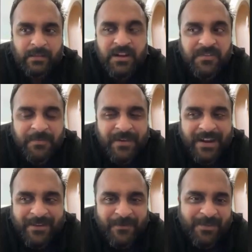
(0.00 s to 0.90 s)
none of the
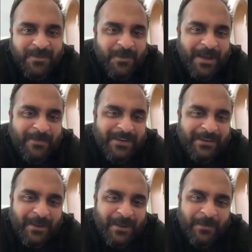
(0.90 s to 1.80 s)
brand wants to
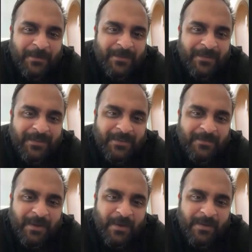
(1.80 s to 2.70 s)
collaborate now
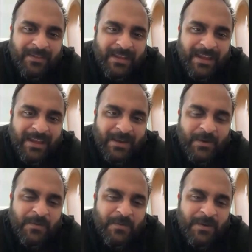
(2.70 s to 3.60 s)
because they
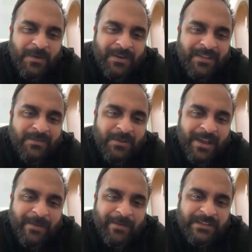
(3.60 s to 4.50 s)
don't want to risk
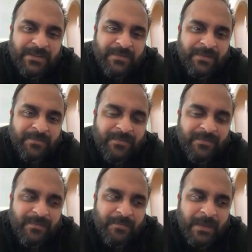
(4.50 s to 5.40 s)
collaboration with
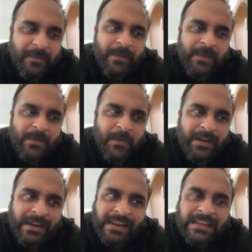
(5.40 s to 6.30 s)
people who
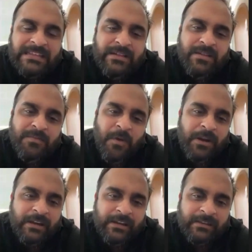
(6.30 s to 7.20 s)
are religious and
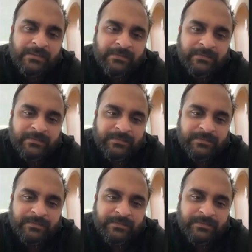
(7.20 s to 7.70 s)
political.